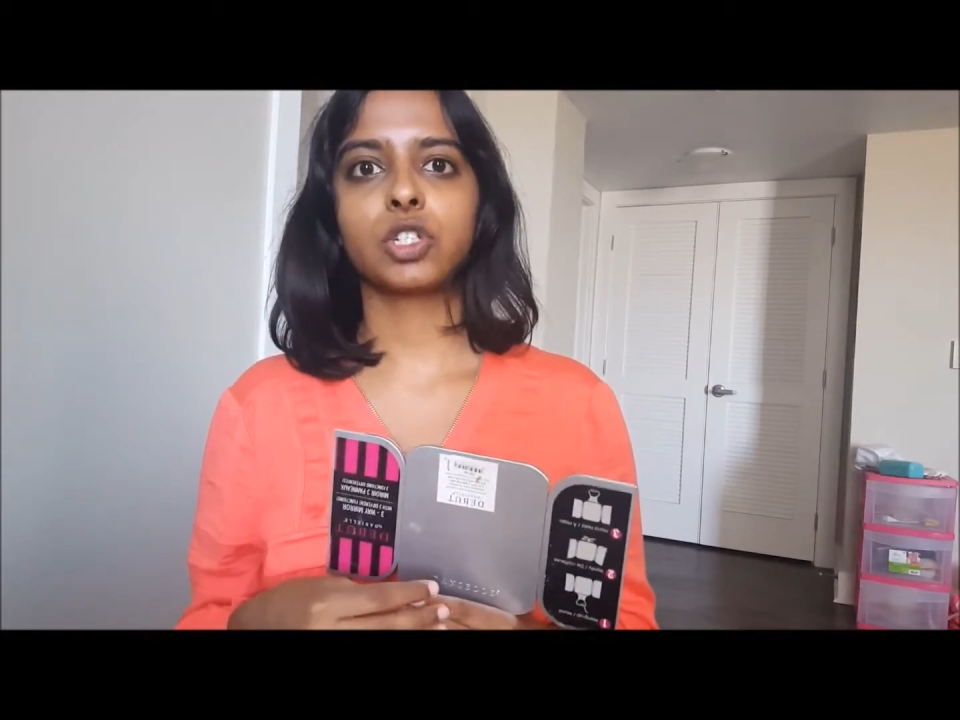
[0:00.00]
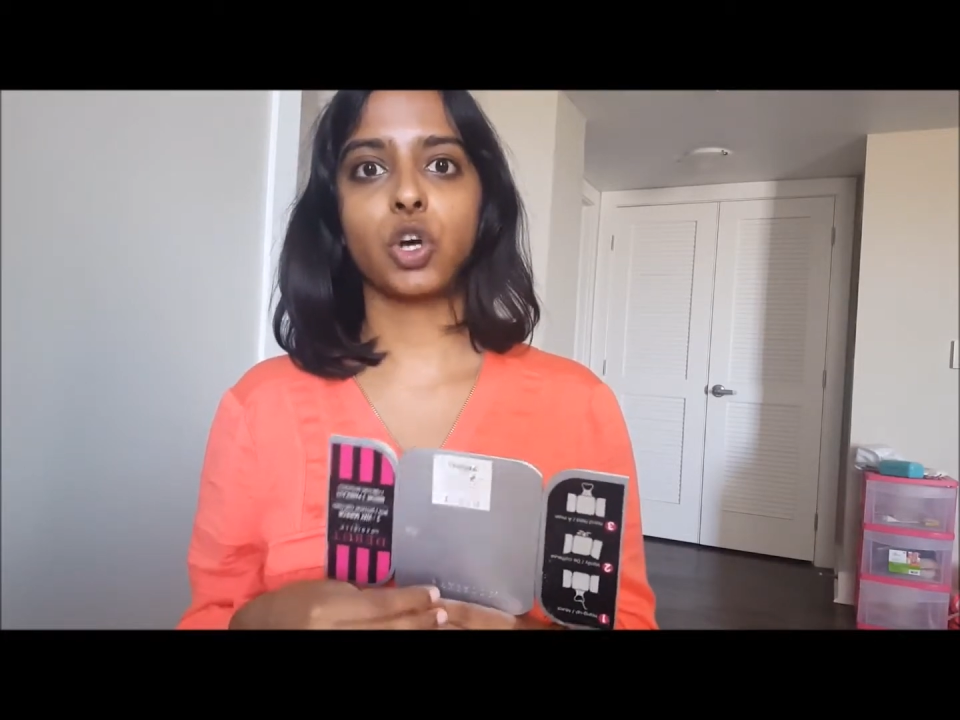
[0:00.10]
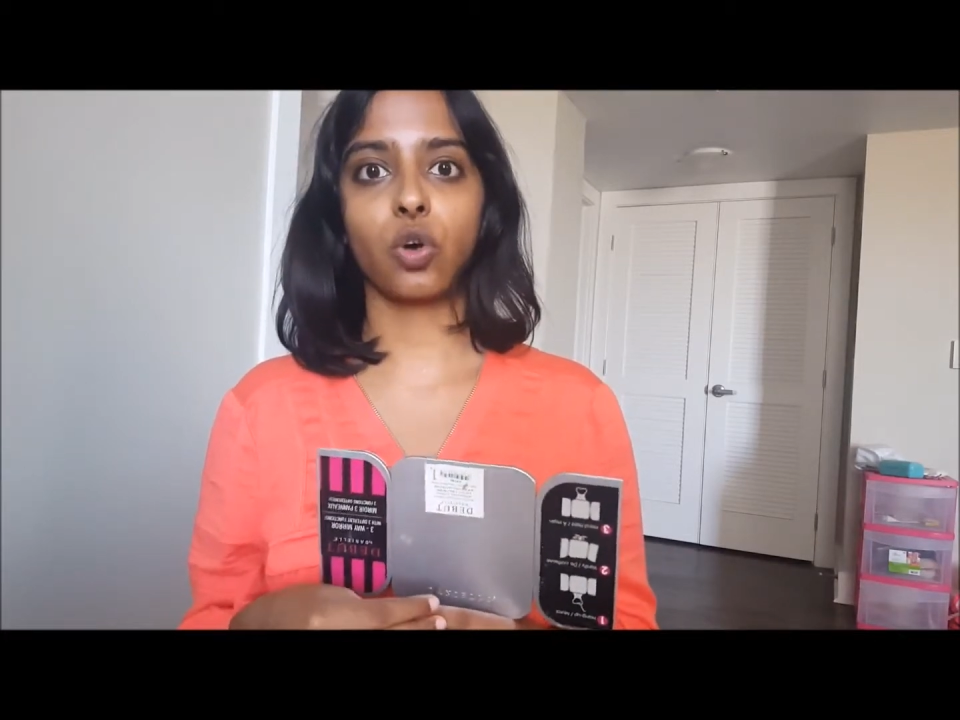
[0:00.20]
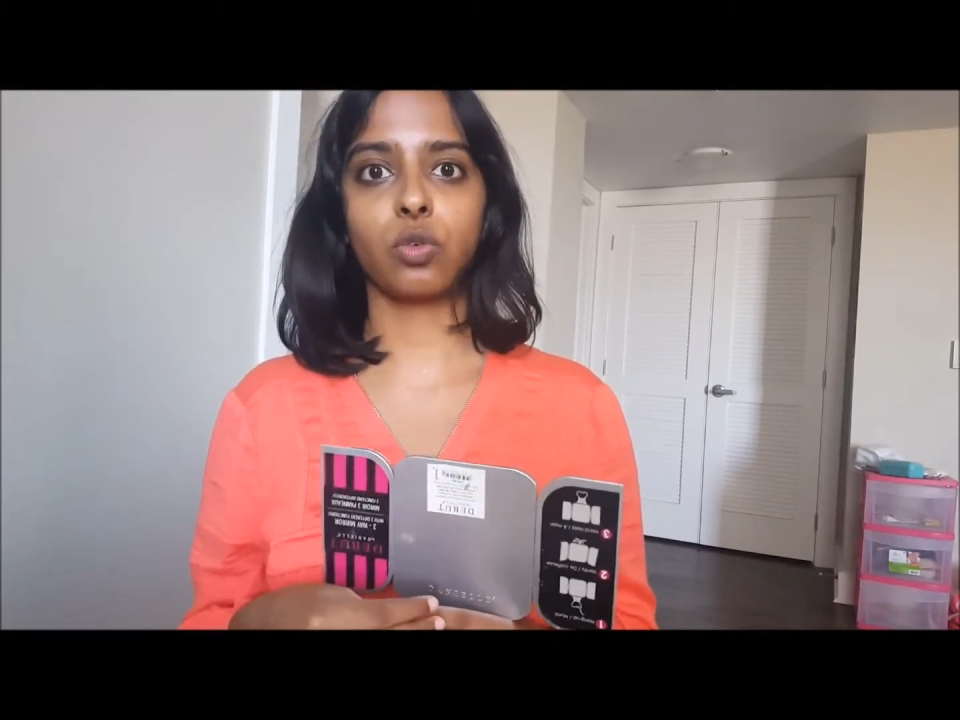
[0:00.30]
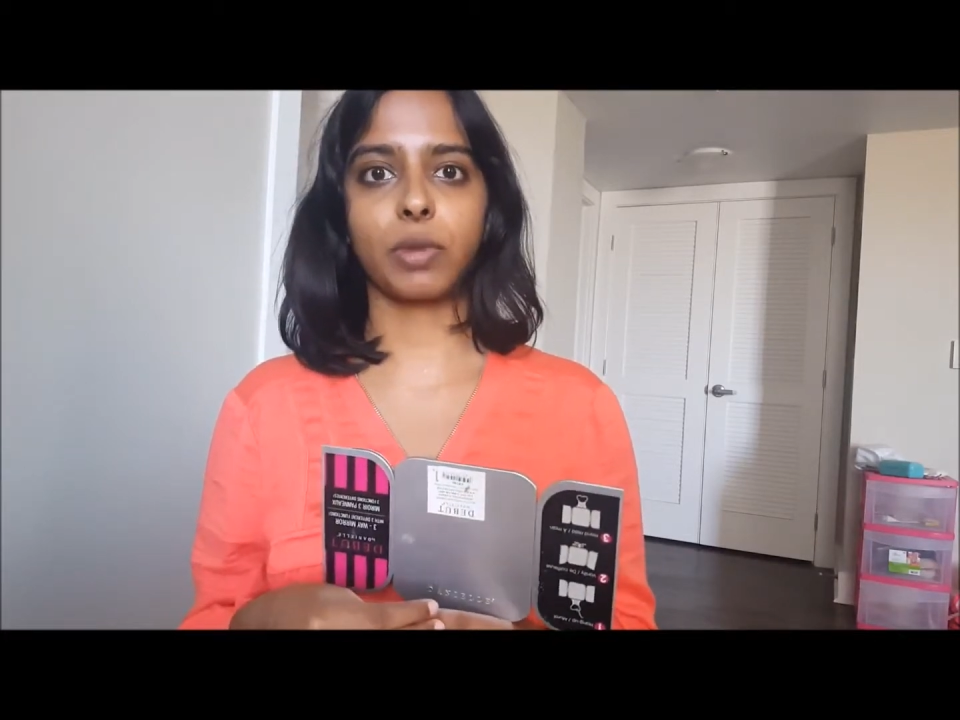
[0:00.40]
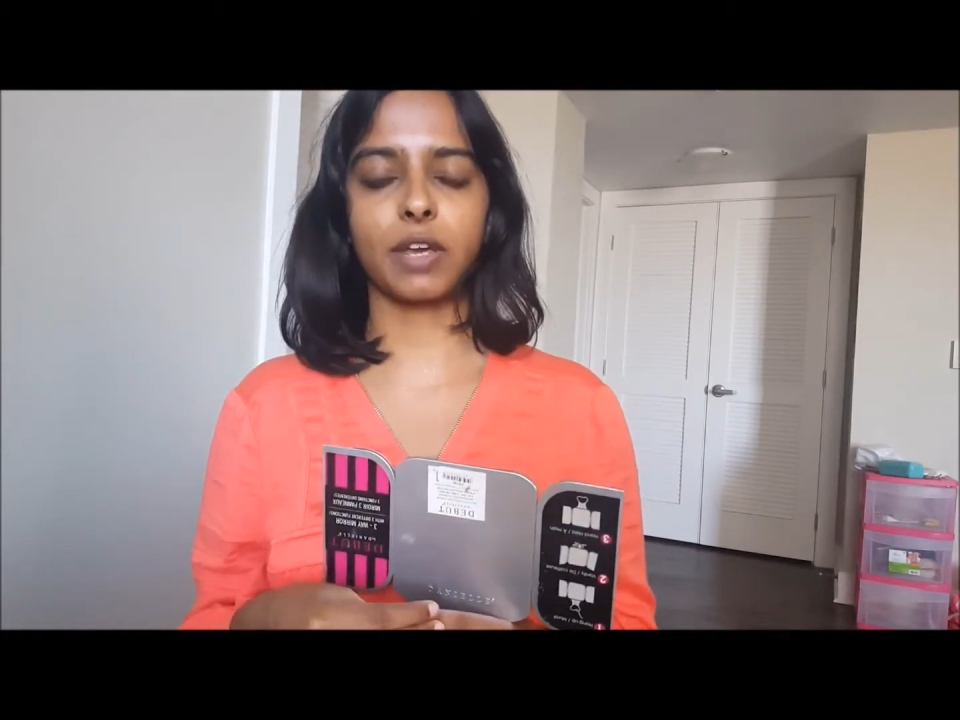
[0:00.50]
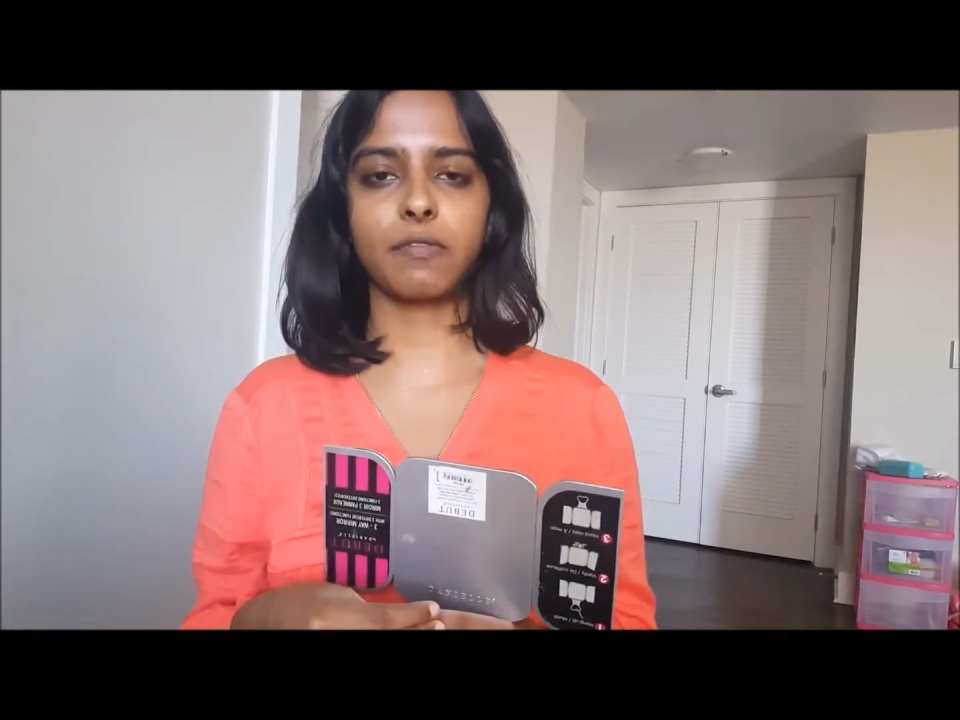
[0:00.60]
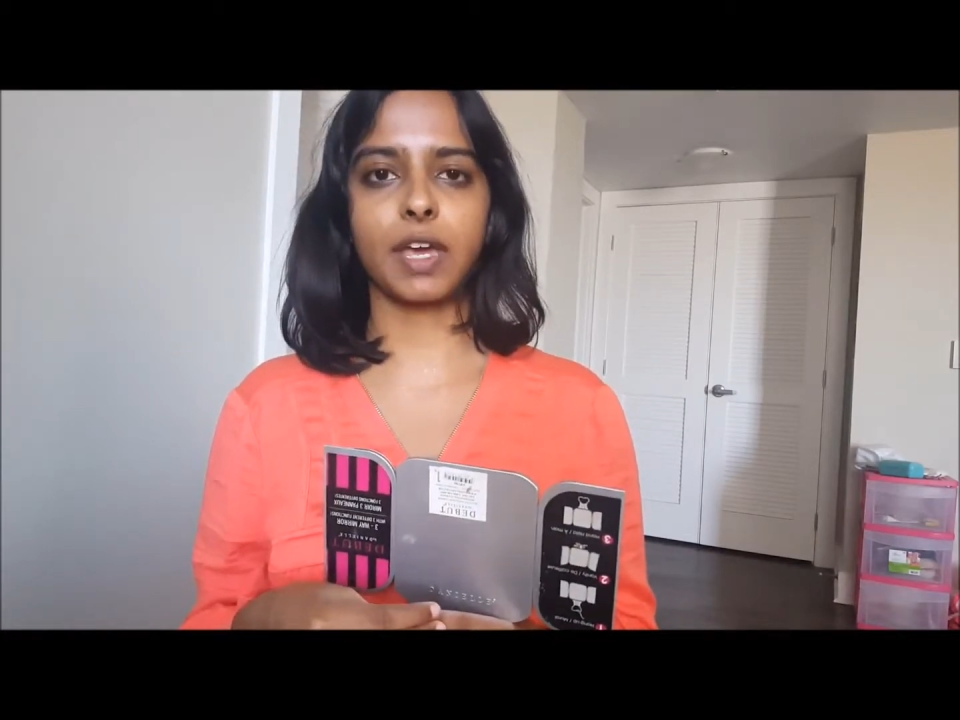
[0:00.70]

tone my